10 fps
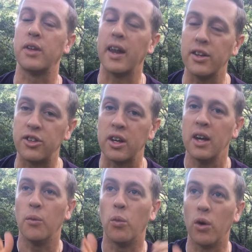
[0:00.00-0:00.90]
Its energy
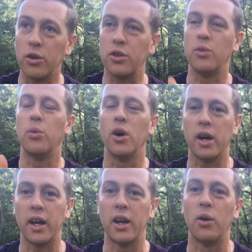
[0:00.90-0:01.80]
wants you to
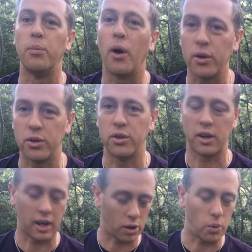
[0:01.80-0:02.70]
work in little boxes
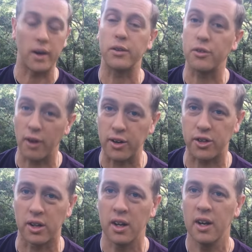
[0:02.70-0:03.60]
and get quite
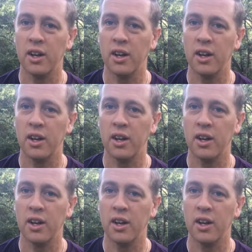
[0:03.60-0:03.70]
structured.